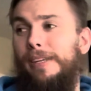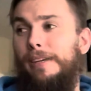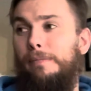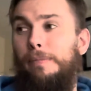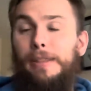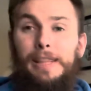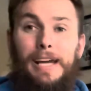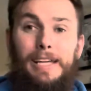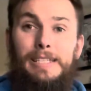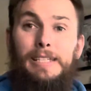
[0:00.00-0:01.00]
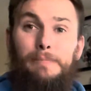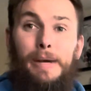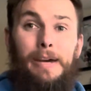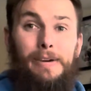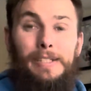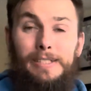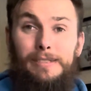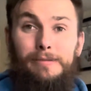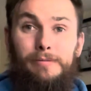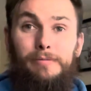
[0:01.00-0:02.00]
But that is about as
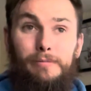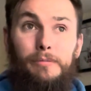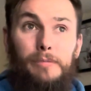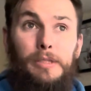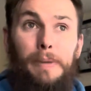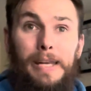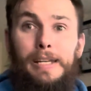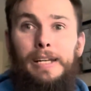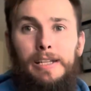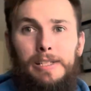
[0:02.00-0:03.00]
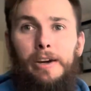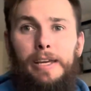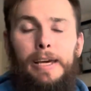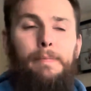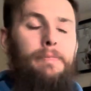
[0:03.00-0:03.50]
spending as I get.